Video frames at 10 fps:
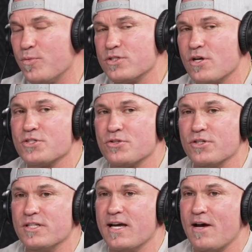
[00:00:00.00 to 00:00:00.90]
but it's also
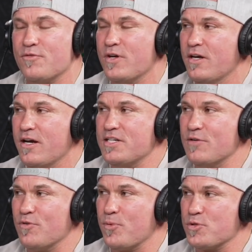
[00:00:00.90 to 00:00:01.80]
good to have a
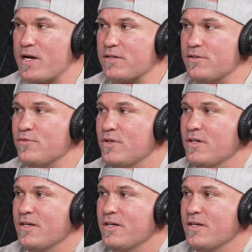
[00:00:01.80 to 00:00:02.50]
different perspective.